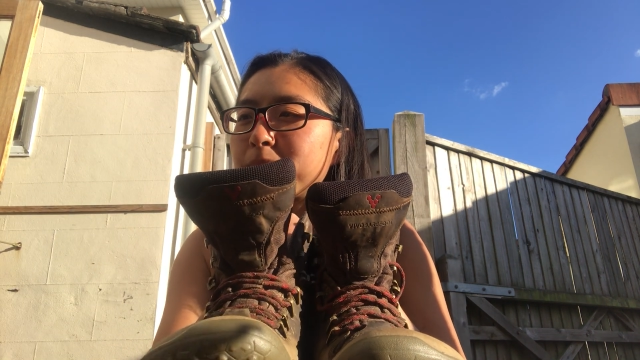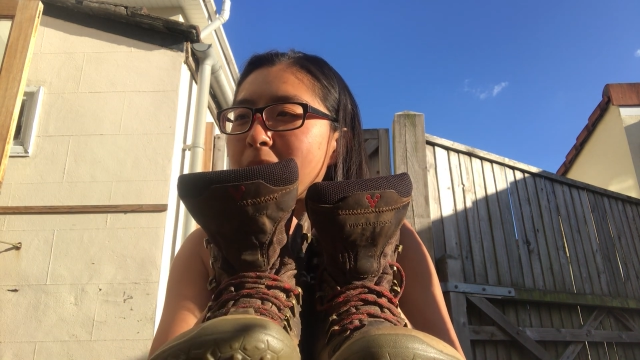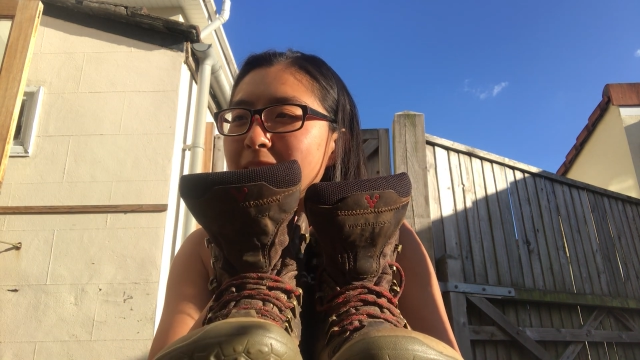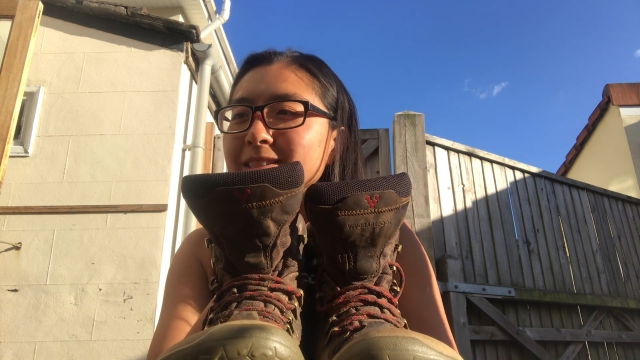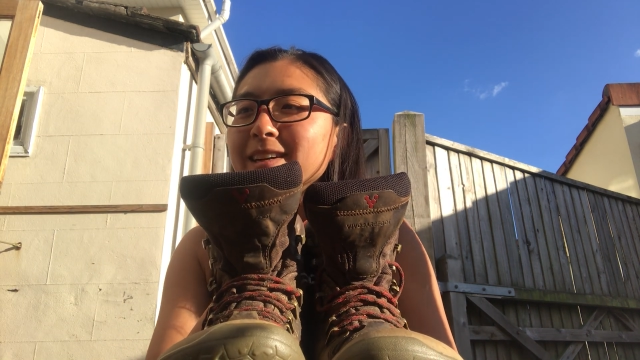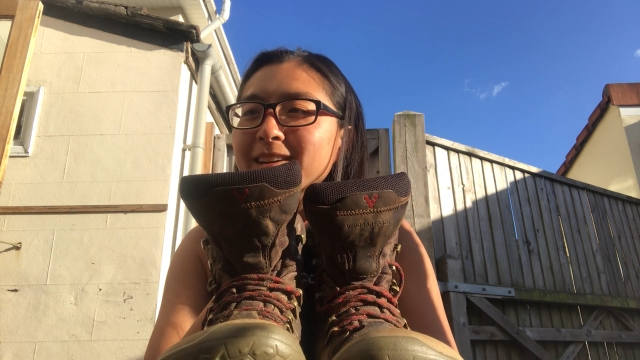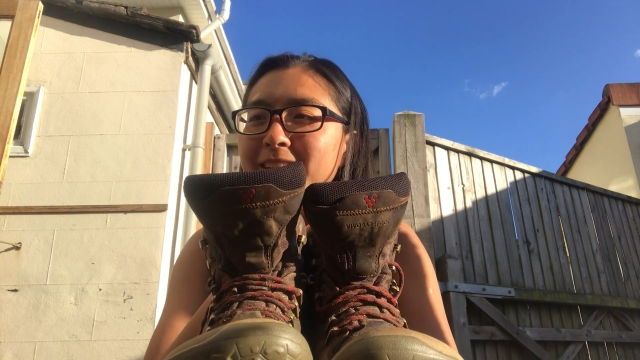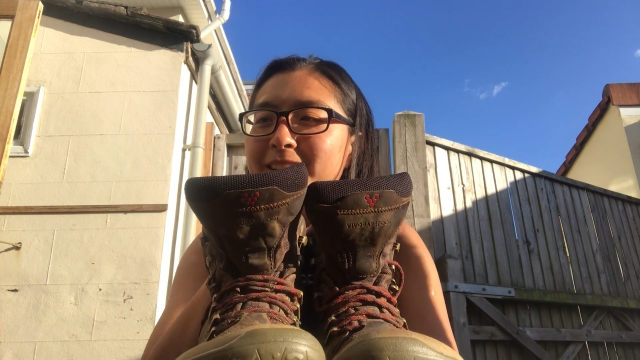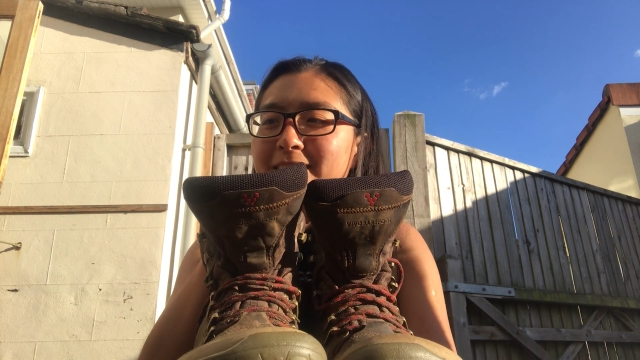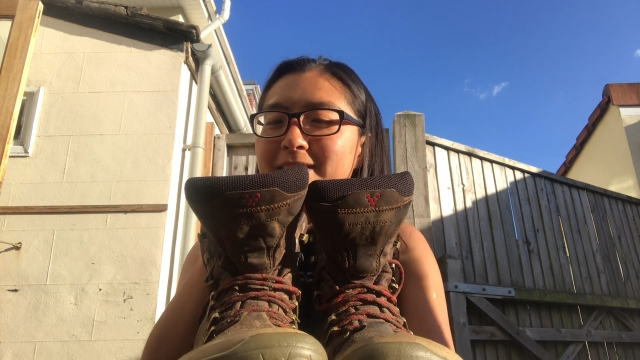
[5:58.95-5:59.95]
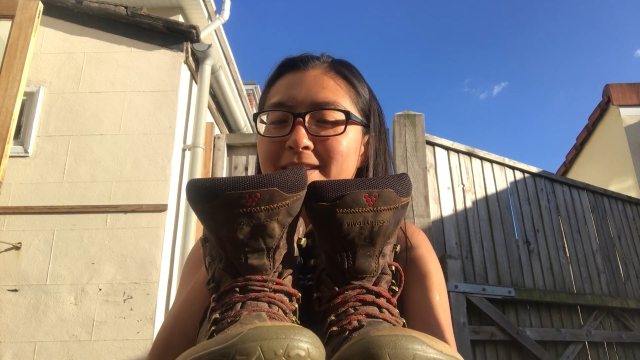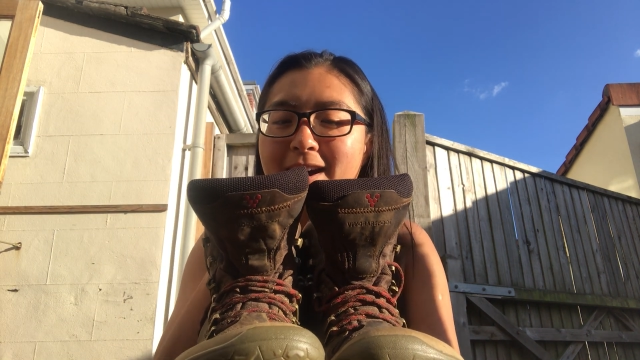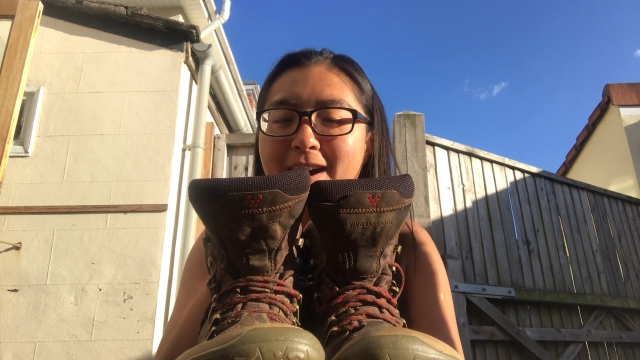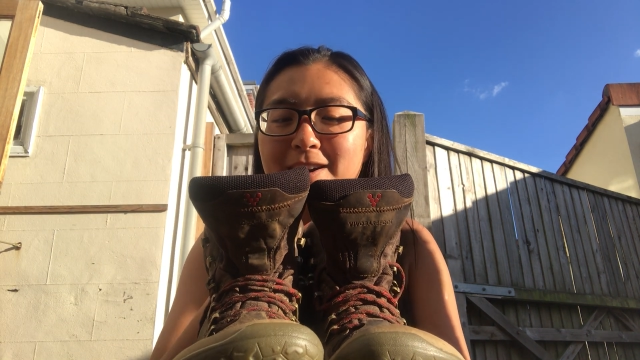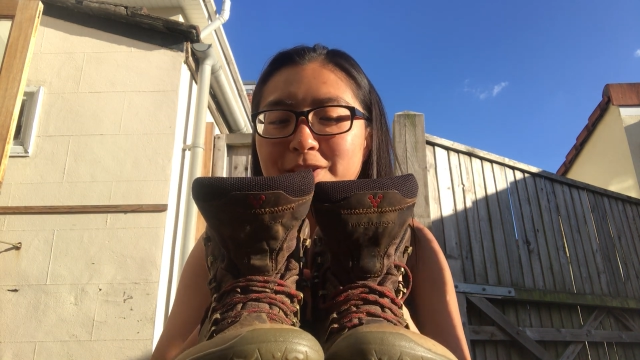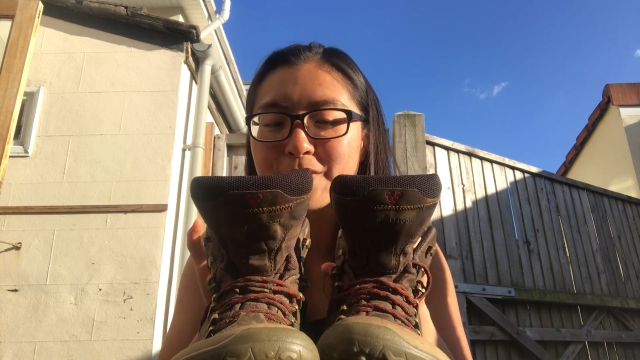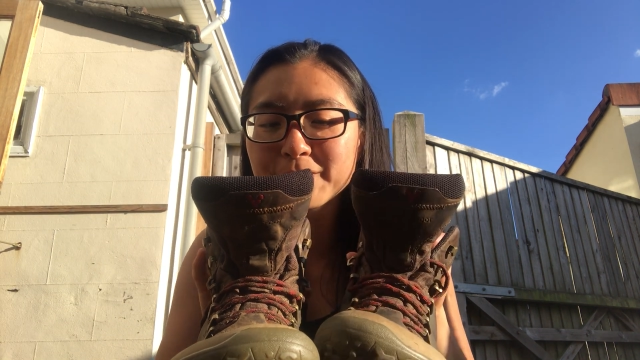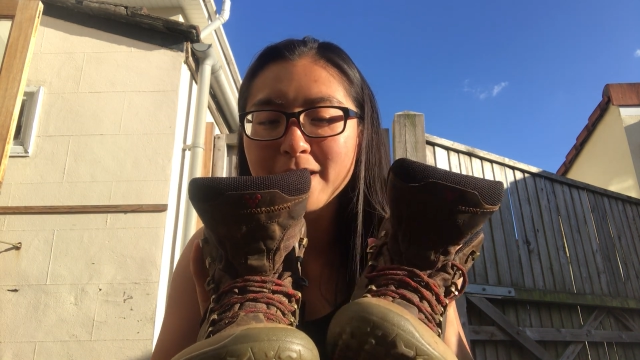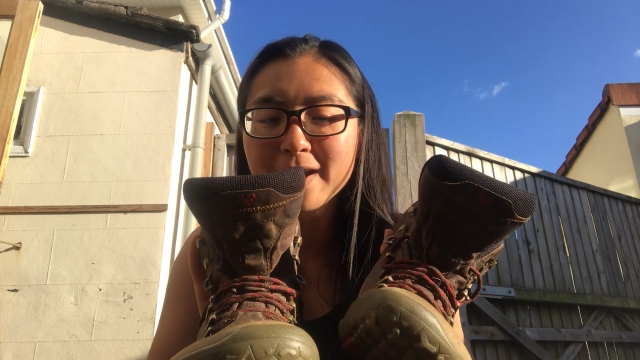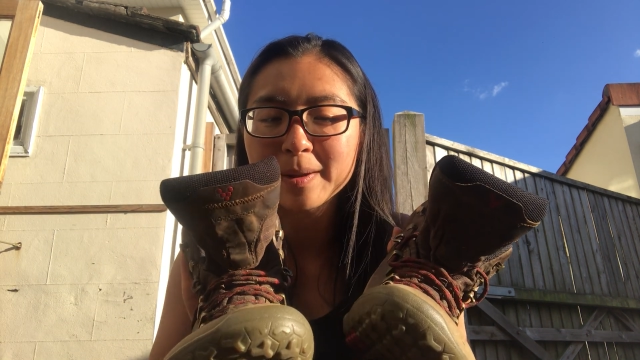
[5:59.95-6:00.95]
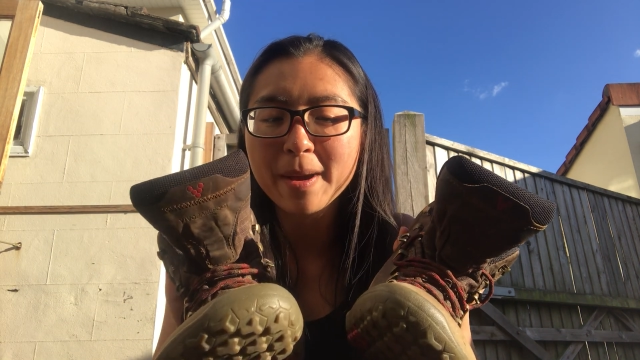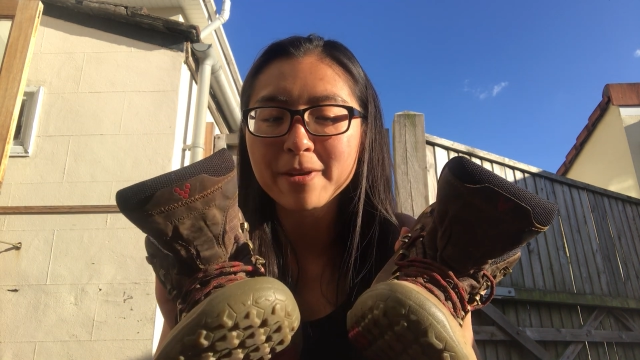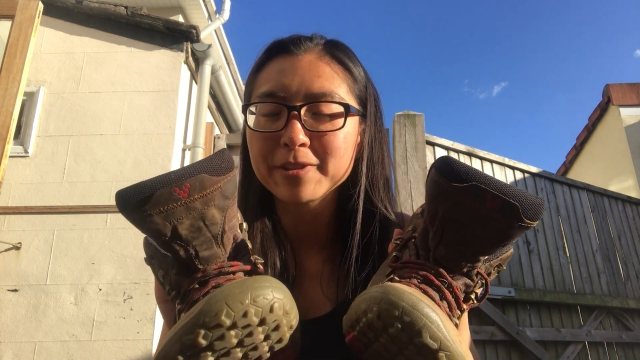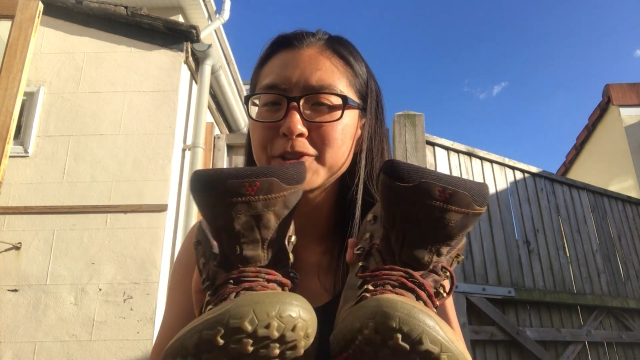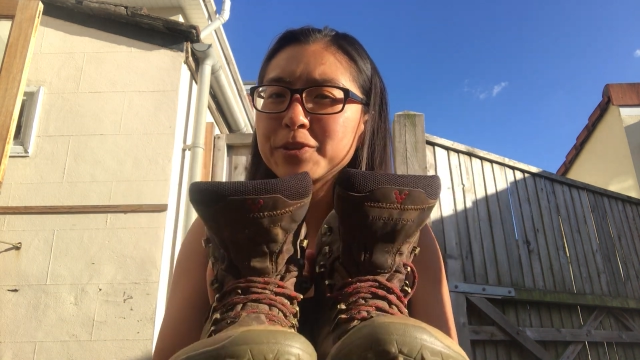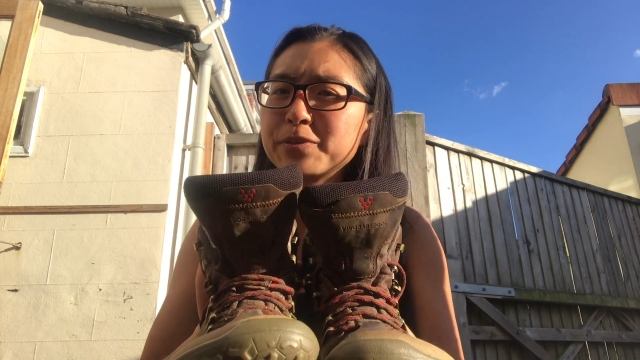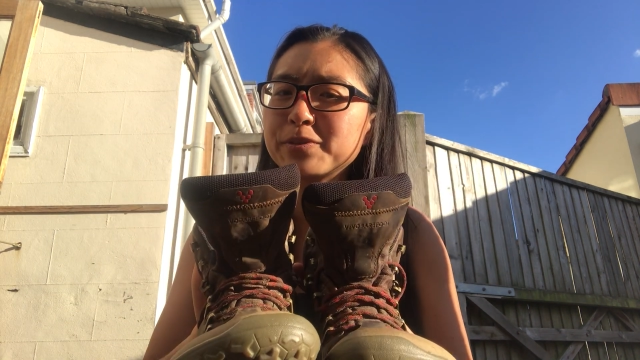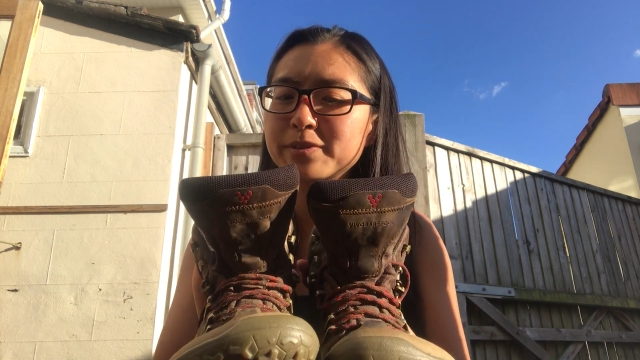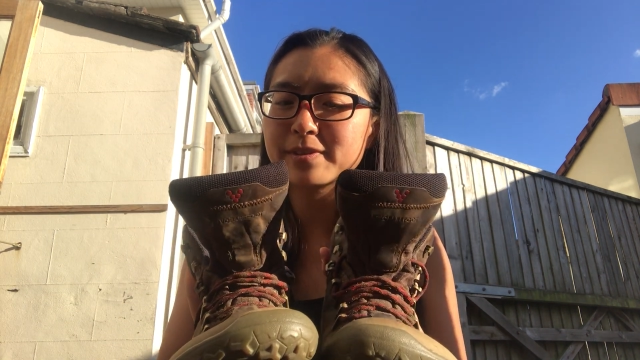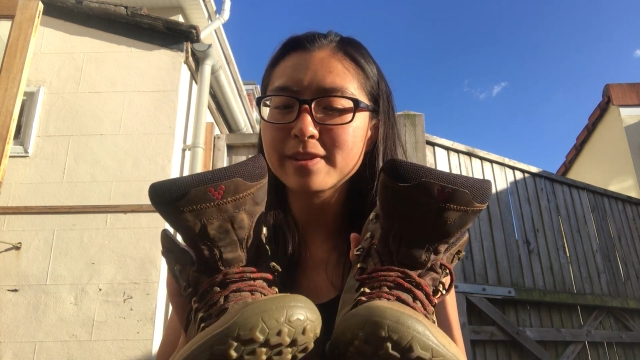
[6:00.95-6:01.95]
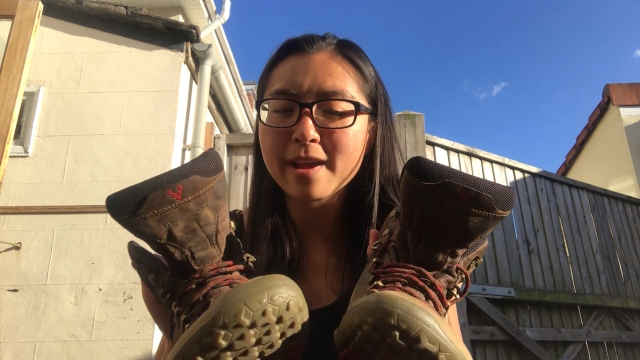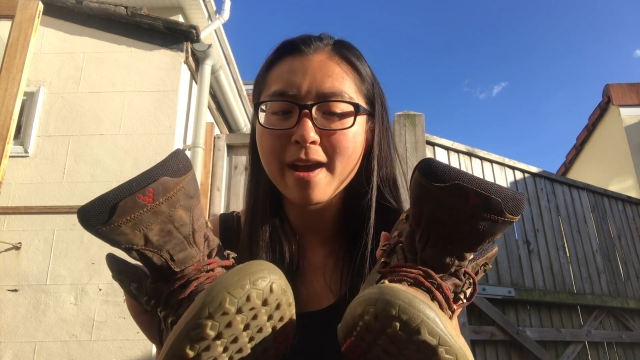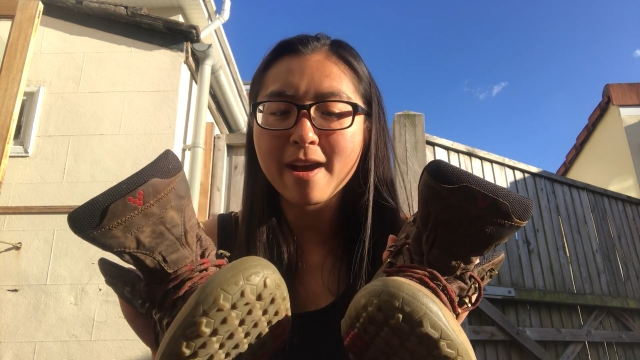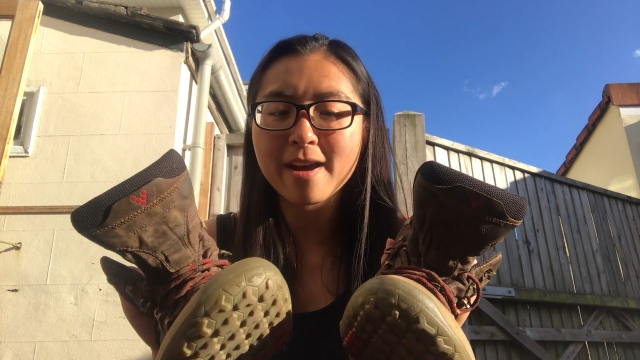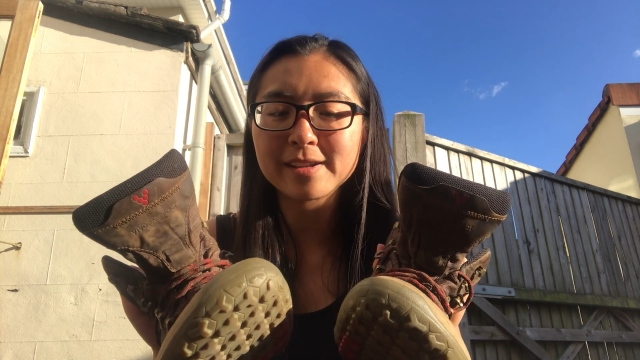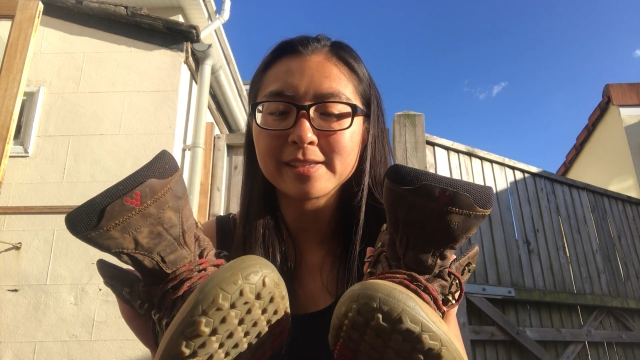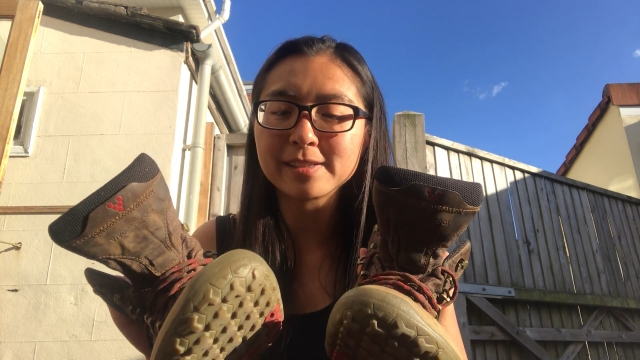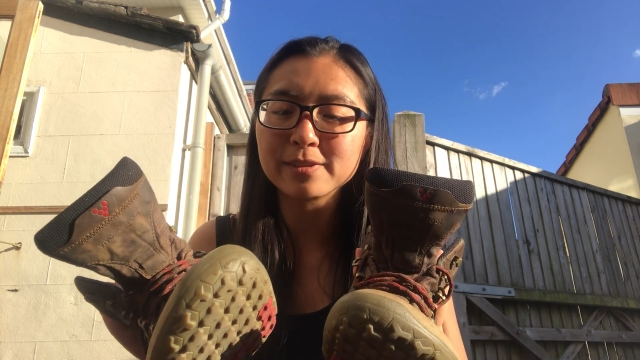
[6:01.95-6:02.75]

particular thing that I don't like about the shoes that I'm